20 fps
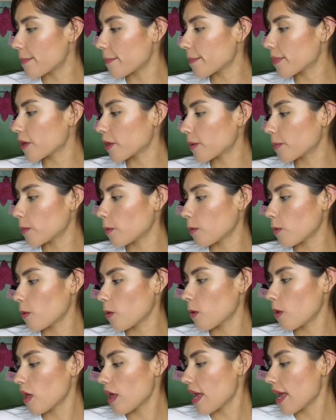
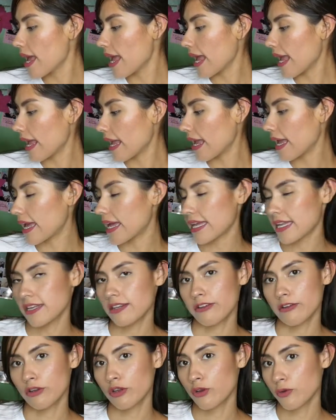purple,
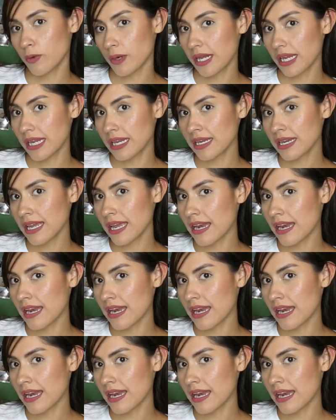and green,